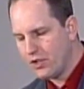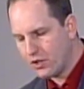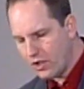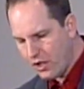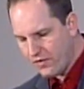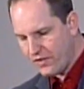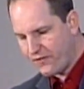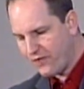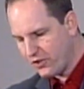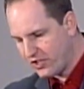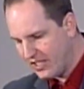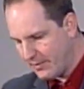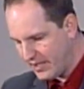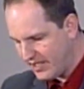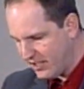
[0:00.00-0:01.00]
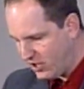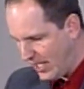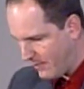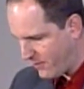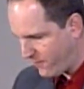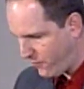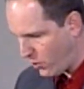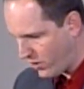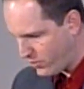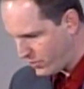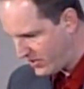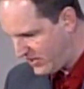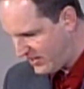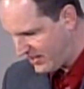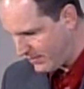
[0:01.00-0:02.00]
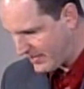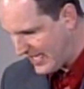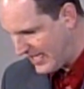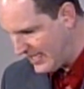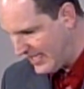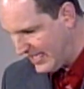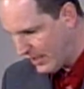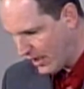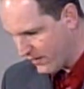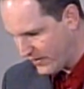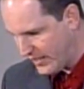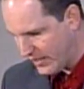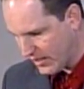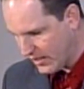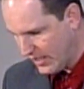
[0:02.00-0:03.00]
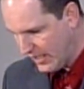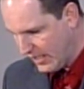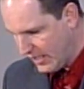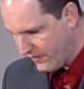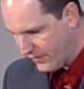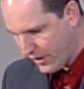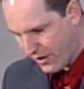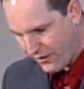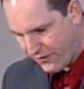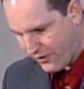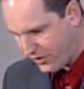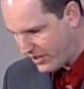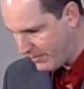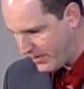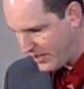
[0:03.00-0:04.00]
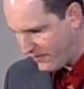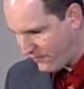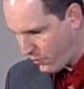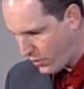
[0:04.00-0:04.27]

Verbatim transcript: Go over to 1 Timothy chapter 4 because we see something kind of neat over here. If you go to 1 Timothy